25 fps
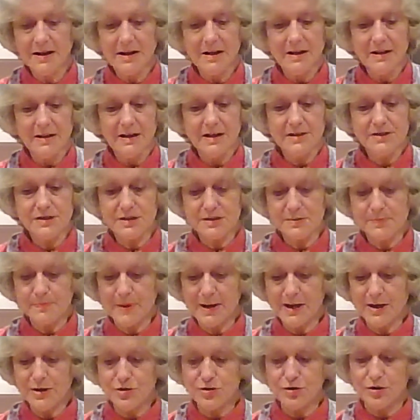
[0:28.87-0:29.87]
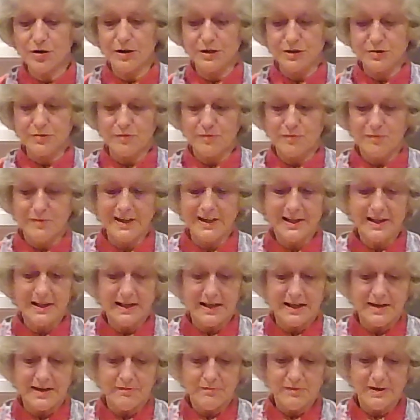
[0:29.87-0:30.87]
Let's just make sure it's
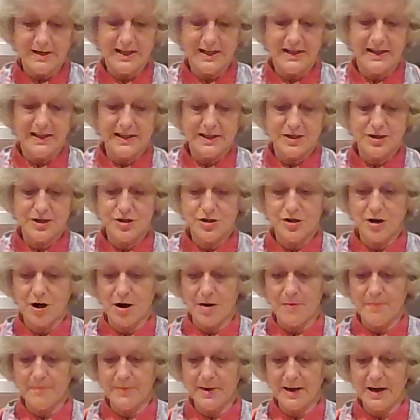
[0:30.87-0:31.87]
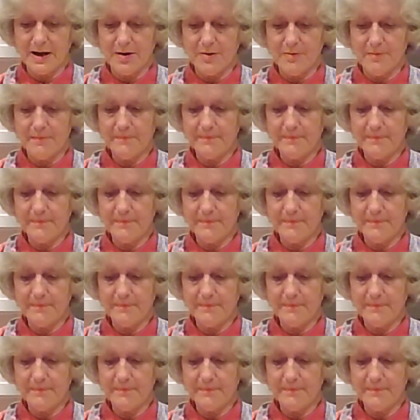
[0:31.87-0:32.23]
really, really sharp now.